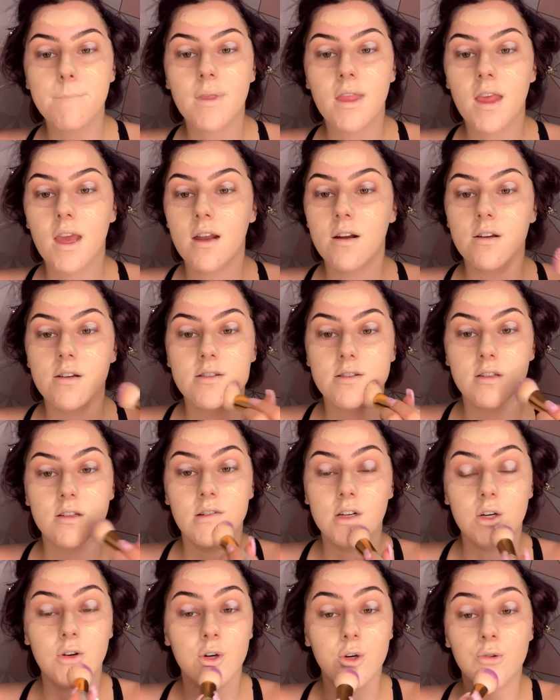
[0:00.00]
I know it's going to
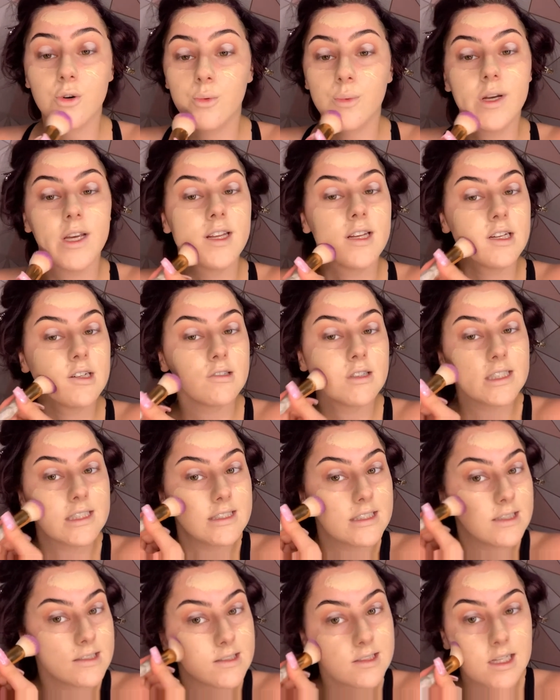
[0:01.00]
look all weird and crazy
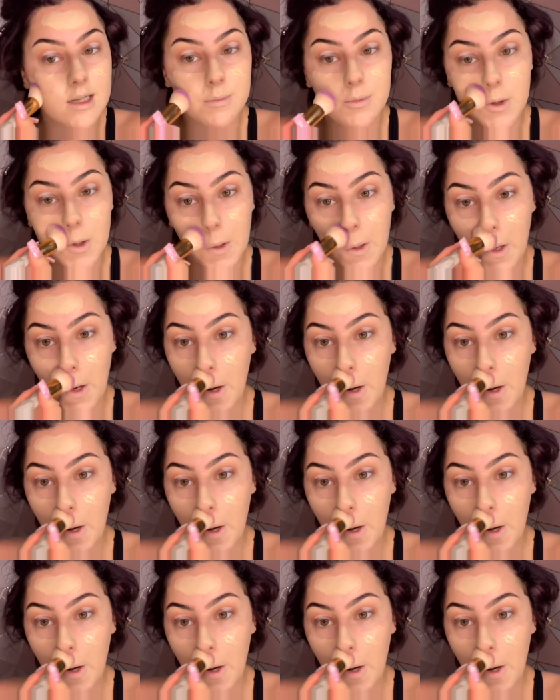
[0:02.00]
until I'm done,